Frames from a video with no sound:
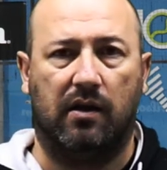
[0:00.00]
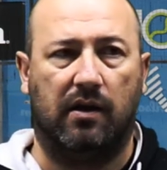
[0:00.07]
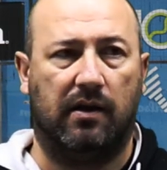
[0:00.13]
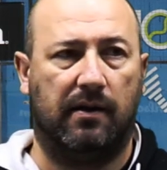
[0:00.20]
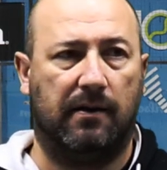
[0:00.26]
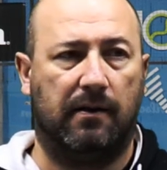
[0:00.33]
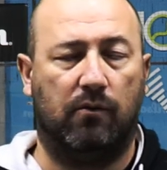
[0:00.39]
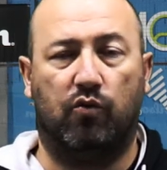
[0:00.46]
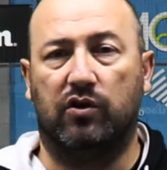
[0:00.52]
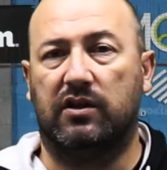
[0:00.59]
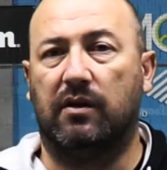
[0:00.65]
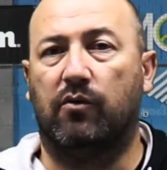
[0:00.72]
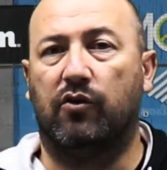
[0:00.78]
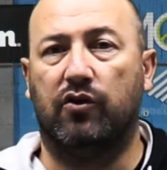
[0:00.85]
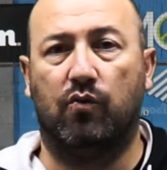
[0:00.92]

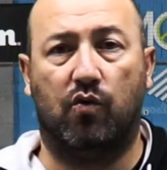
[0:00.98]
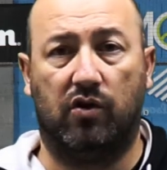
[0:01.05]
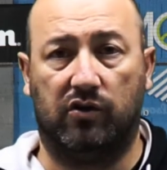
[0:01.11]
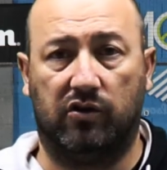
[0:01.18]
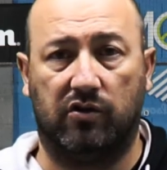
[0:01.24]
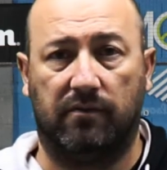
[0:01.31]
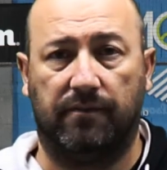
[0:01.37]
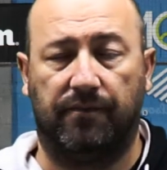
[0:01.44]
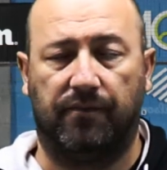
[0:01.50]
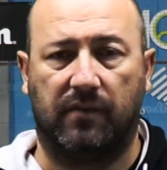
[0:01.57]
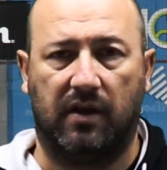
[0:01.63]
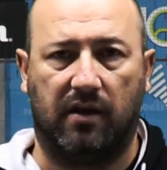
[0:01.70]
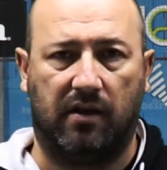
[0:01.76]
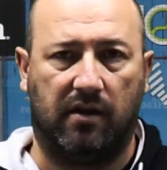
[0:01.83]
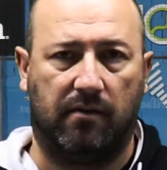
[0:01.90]
whatever you want.
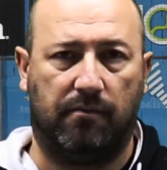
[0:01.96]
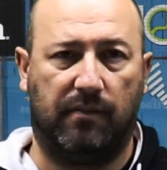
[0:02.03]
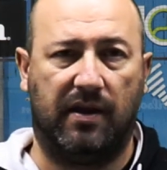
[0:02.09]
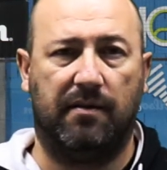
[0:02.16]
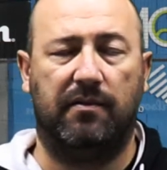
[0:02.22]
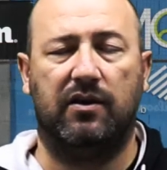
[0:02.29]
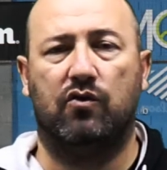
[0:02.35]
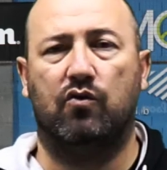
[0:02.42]
Maybe